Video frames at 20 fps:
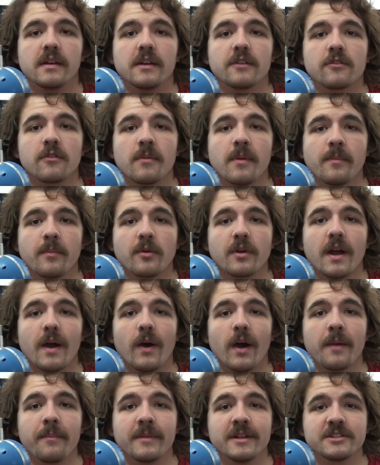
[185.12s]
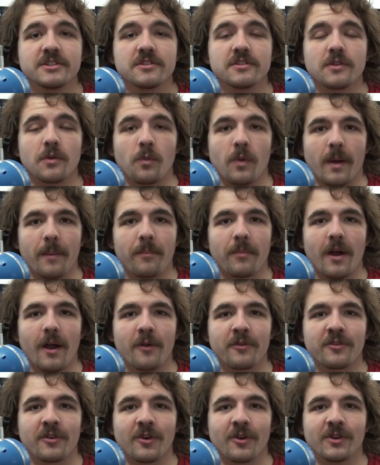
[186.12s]
And remember how I mentioned a web
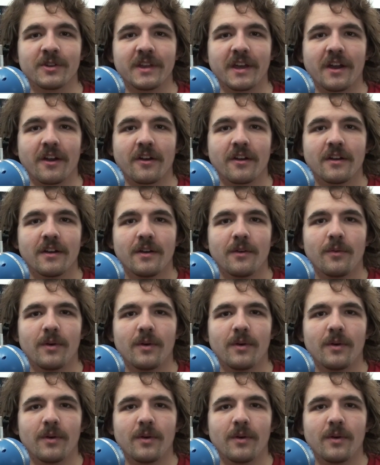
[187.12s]
browser earlier?